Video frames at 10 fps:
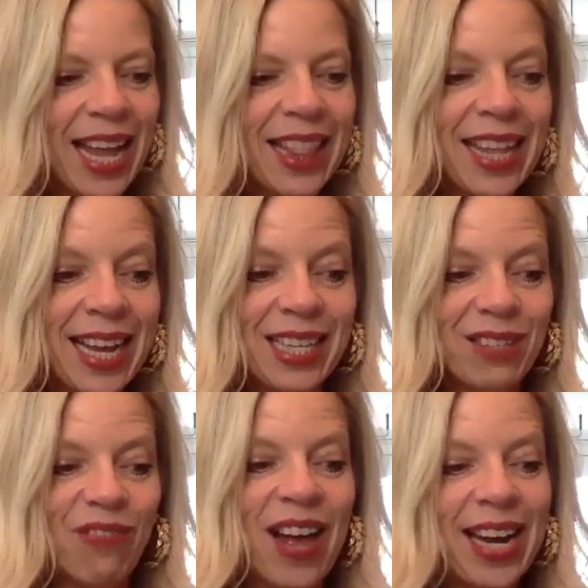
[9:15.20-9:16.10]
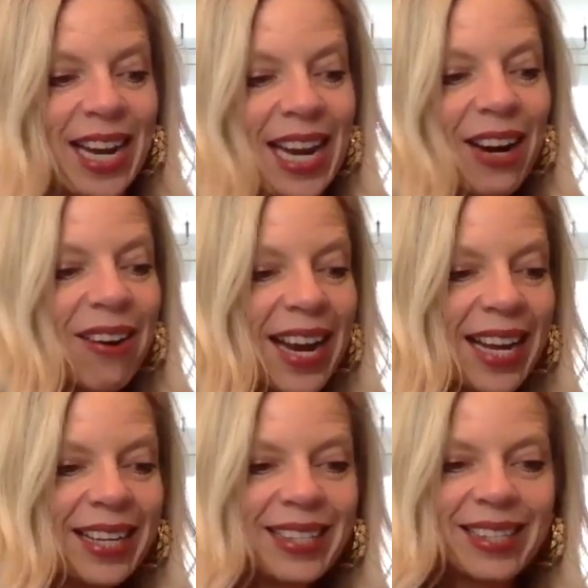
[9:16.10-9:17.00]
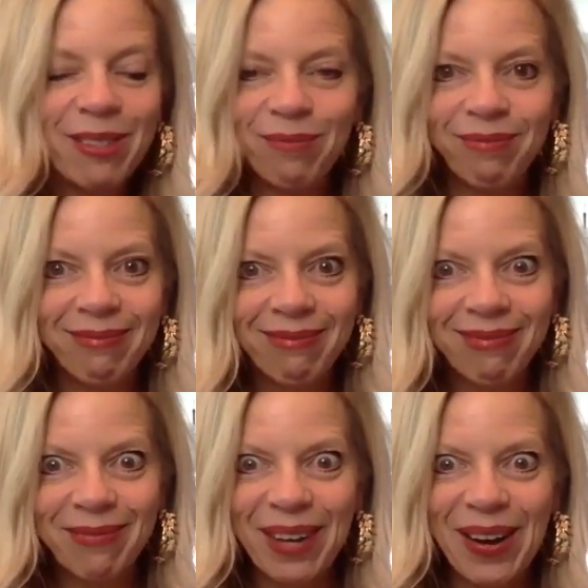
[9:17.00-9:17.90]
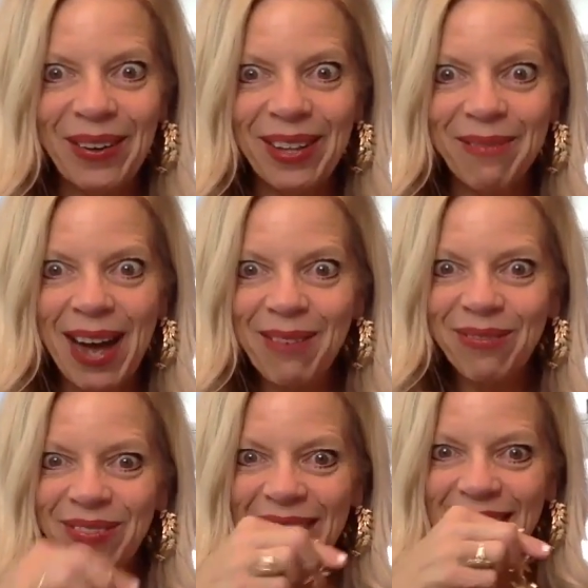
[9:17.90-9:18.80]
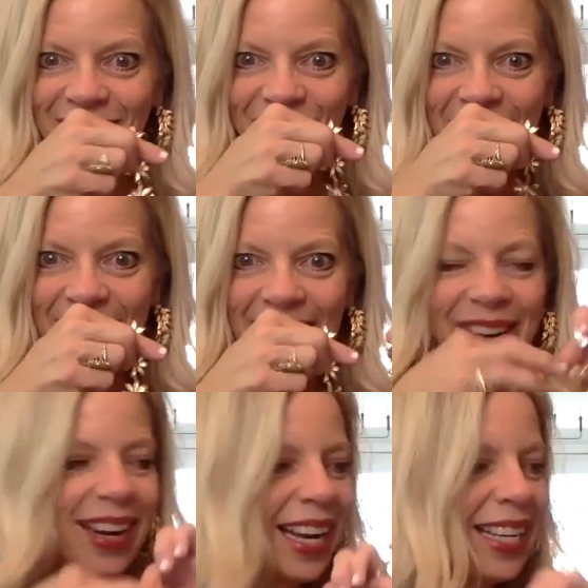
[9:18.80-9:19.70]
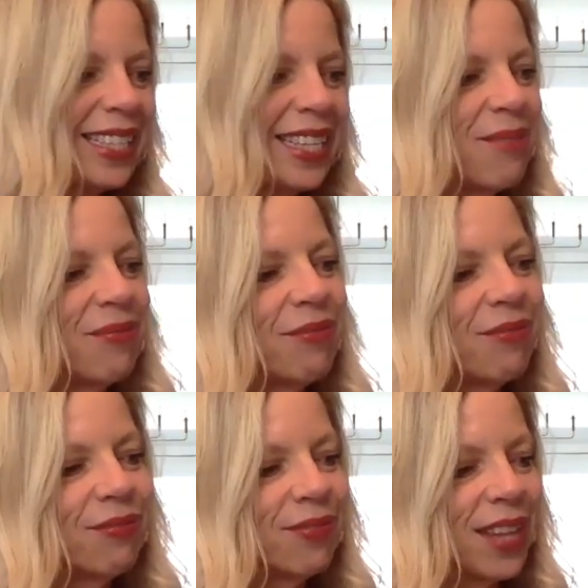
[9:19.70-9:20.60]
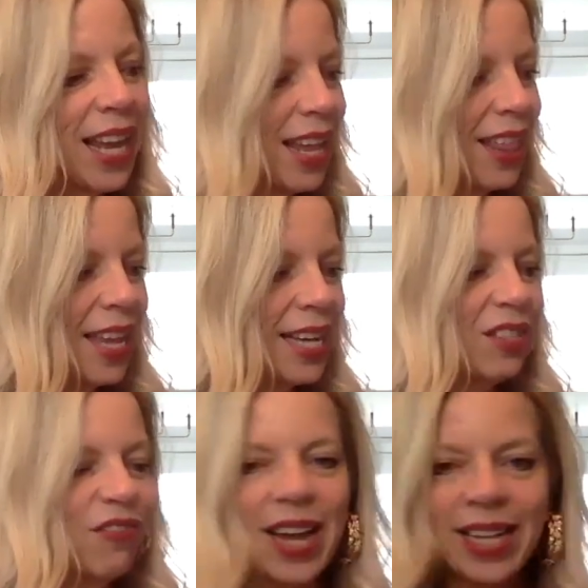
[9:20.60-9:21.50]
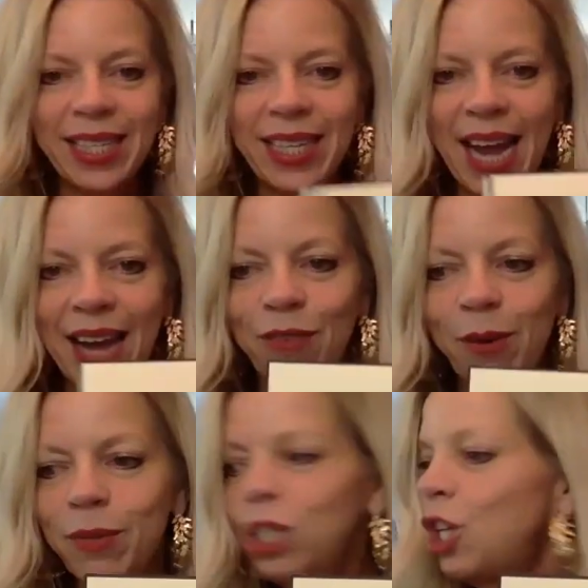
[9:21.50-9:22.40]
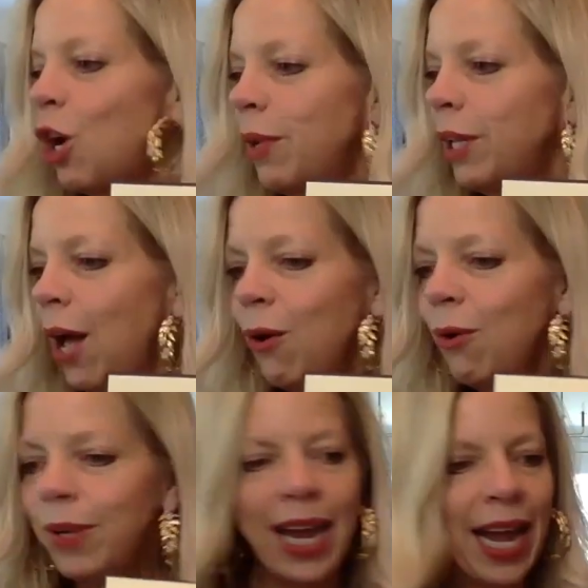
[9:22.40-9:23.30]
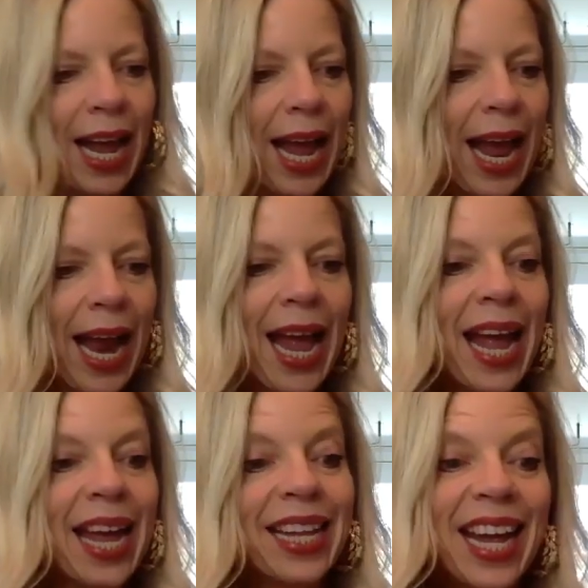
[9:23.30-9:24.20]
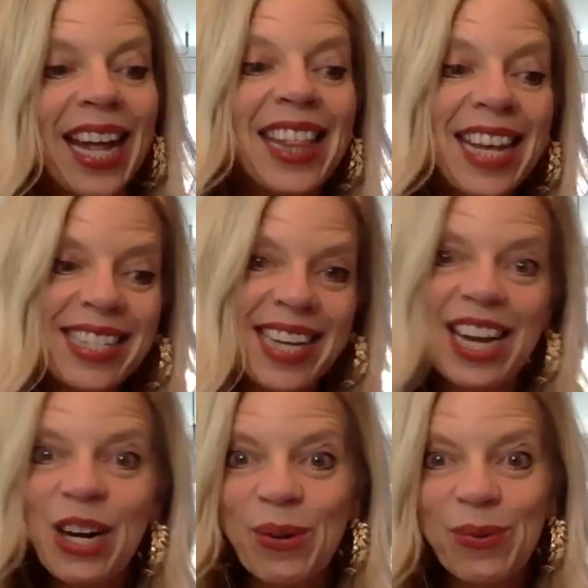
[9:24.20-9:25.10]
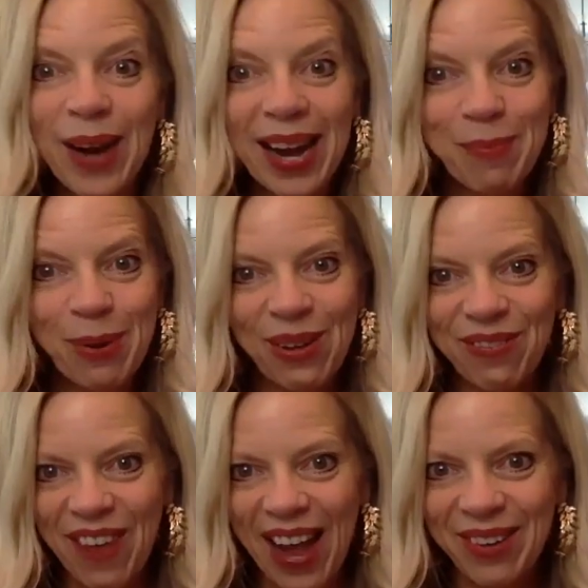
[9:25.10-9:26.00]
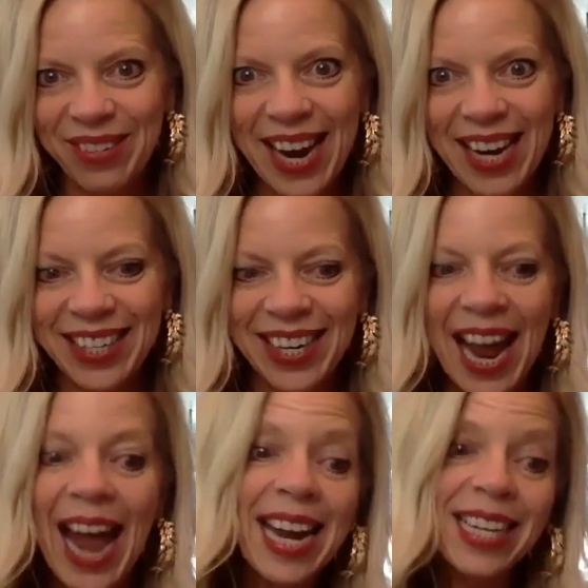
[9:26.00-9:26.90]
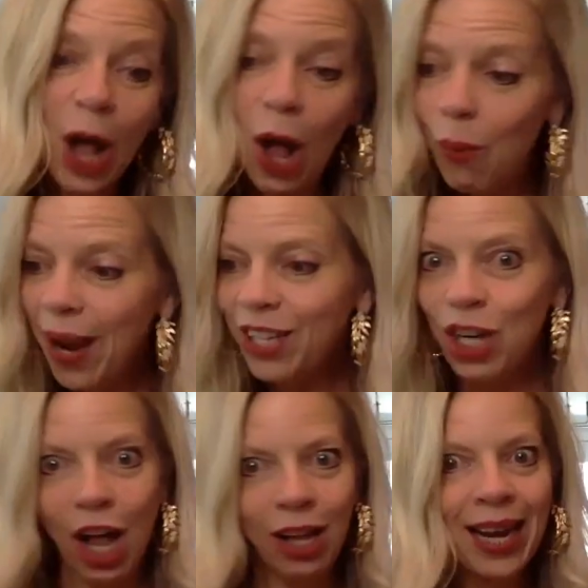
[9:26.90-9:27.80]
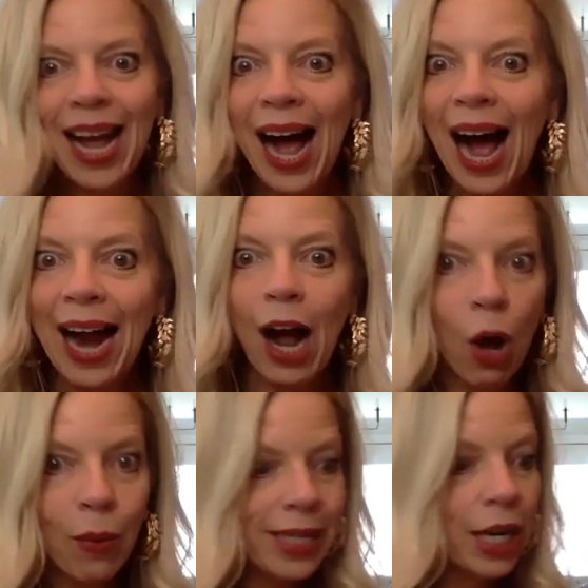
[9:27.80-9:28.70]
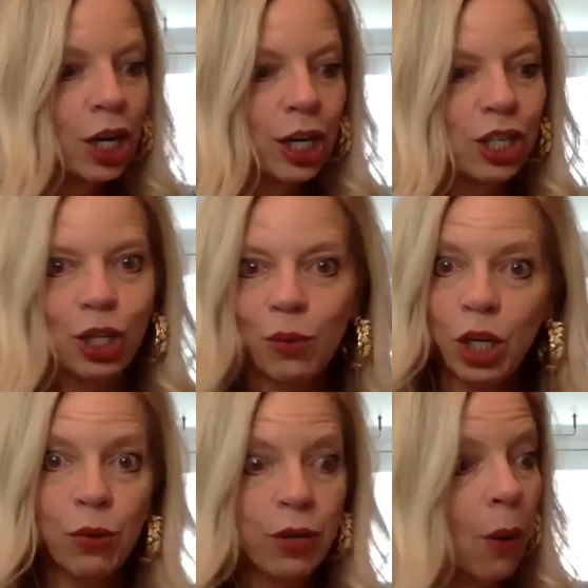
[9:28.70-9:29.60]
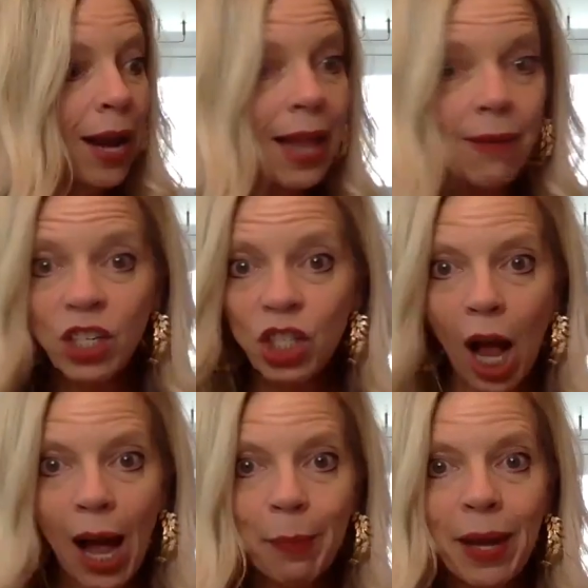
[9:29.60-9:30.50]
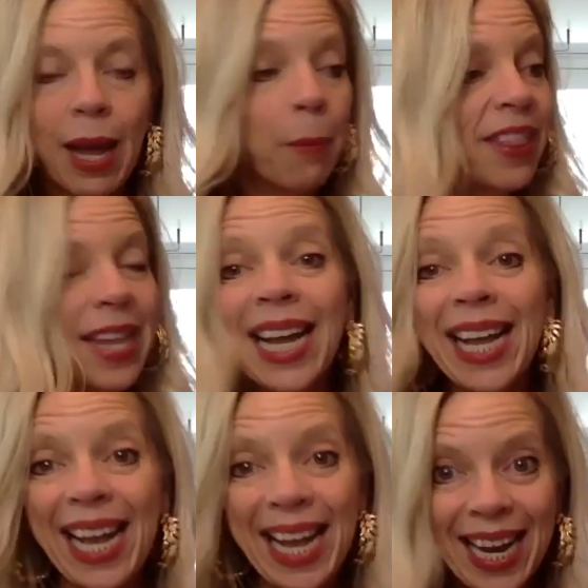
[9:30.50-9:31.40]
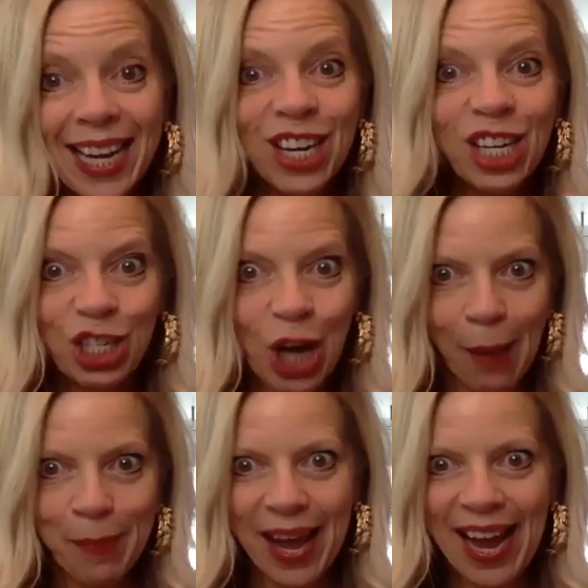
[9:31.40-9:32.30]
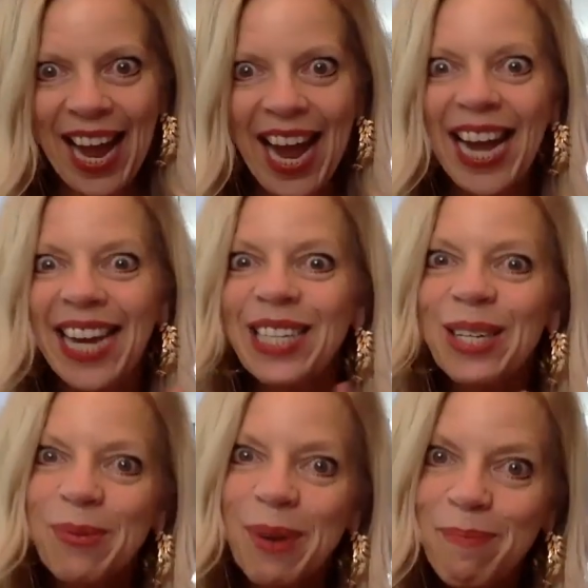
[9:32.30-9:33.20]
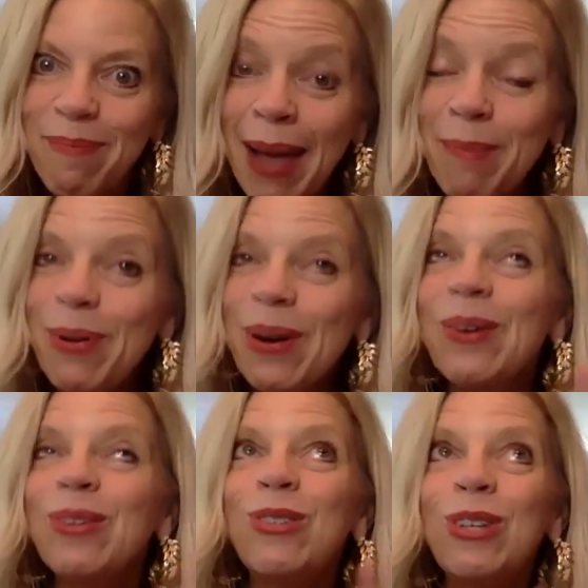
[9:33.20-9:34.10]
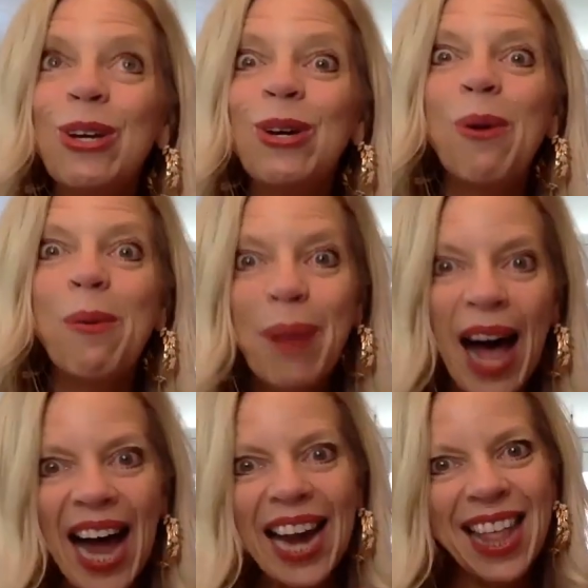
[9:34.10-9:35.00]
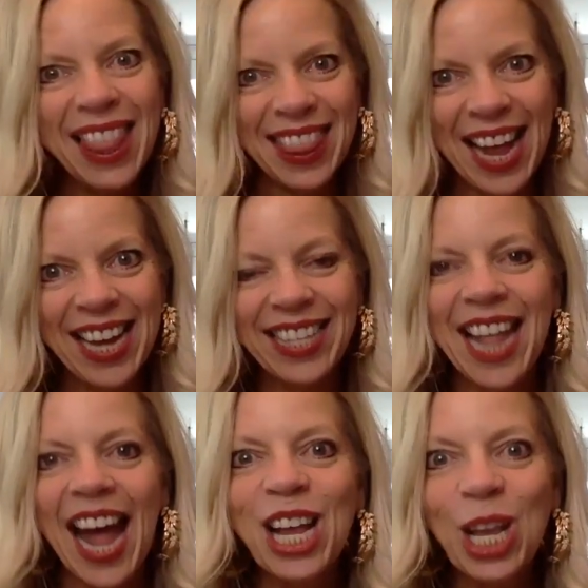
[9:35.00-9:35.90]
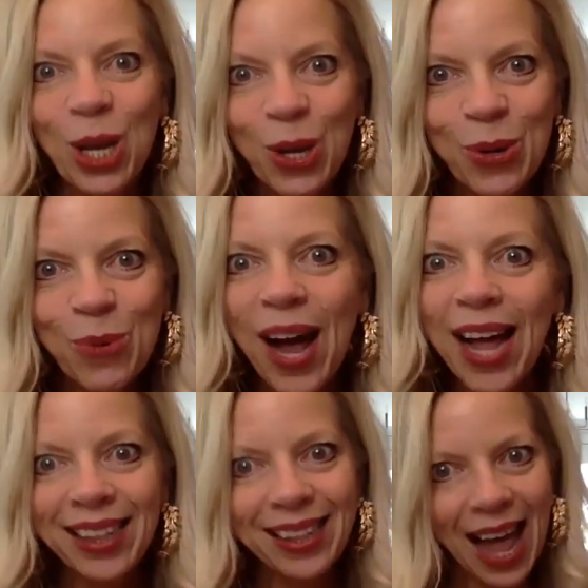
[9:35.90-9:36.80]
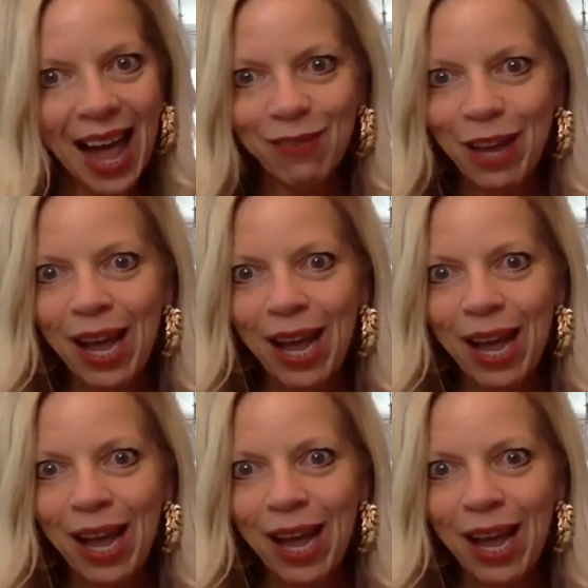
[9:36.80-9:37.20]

these fun earrings, hold them up, these fun earrings, this fun set from Jo Malone, and this incredible foundation. And as always, y'all, I always encourage you, I love to shop, but the key to shopping is to remember to buy the things that you love.